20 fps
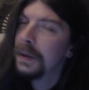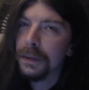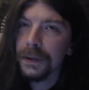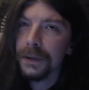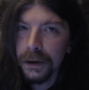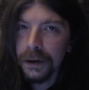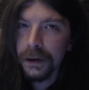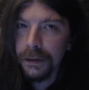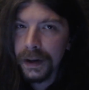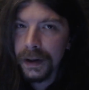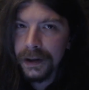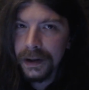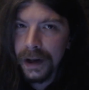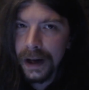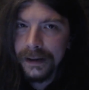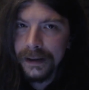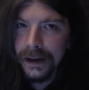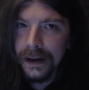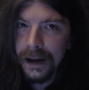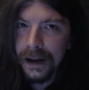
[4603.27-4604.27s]
talk about
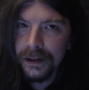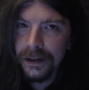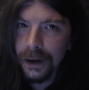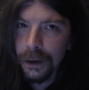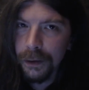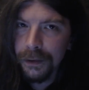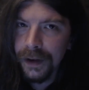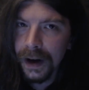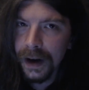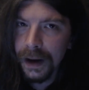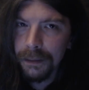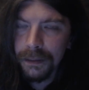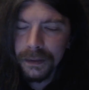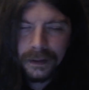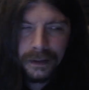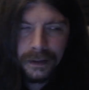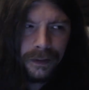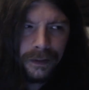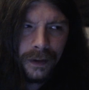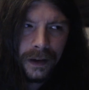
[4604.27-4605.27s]
90 days no fap.
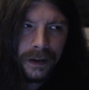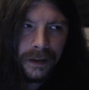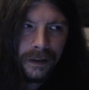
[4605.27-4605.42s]
What the fuck?